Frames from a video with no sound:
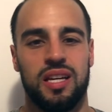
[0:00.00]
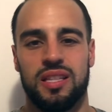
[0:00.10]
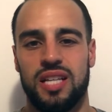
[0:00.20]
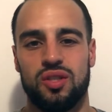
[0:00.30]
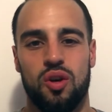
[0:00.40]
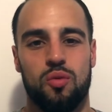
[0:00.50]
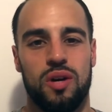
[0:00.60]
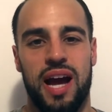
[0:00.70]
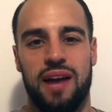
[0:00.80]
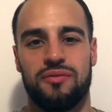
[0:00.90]
That's all we're
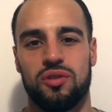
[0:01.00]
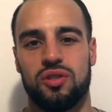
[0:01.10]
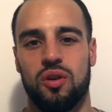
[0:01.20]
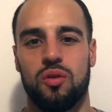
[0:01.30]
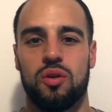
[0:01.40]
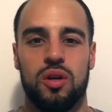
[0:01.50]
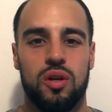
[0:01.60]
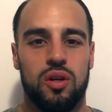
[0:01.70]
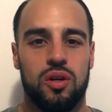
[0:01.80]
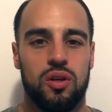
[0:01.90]
after. So
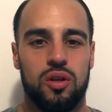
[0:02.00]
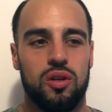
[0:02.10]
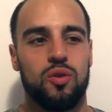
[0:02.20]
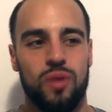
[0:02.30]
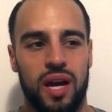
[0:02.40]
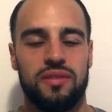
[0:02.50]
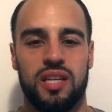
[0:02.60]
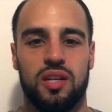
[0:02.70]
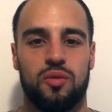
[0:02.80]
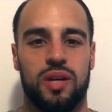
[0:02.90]
you have to
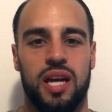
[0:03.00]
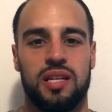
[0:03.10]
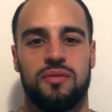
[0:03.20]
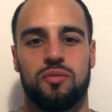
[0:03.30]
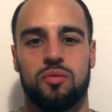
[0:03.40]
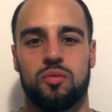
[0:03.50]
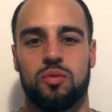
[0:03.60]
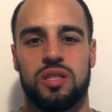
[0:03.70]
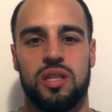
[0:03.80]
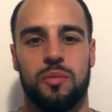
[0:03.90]
get creative
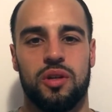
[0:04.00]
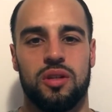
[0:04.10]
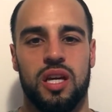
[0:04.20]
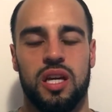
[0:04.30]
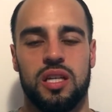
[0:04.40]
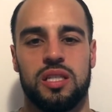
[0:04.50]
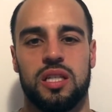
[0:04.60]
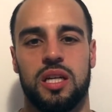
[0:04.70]
with some of your things.